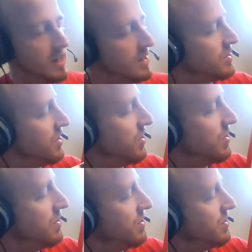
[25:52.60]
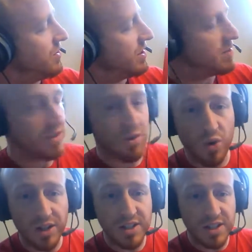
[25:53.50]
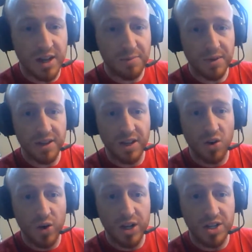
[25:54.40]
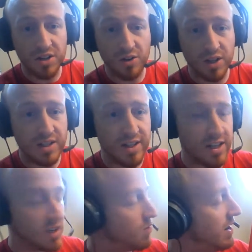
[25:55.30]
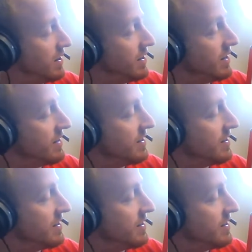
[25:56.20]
So this is a one-step equation, only it's an inequality.